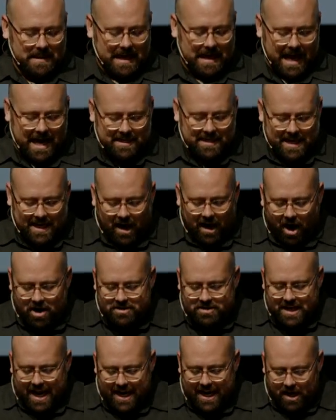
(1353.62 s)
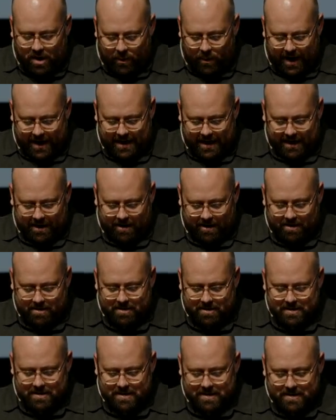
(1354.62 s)
I think our takeaway here
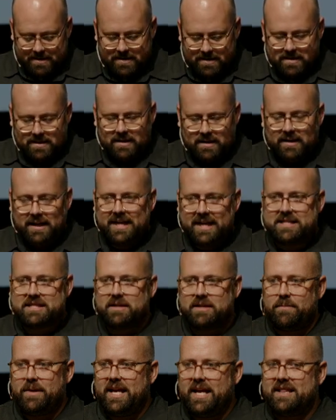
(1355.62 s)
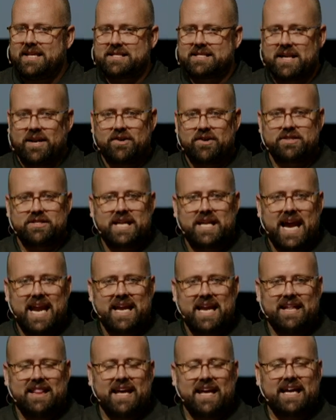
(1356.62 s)
needs to be this
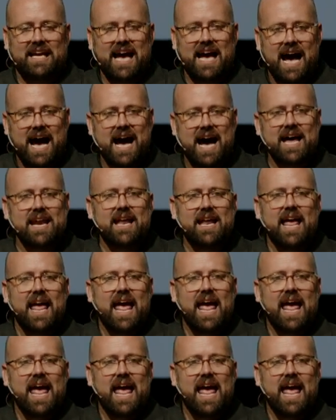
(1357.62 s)
understanding that God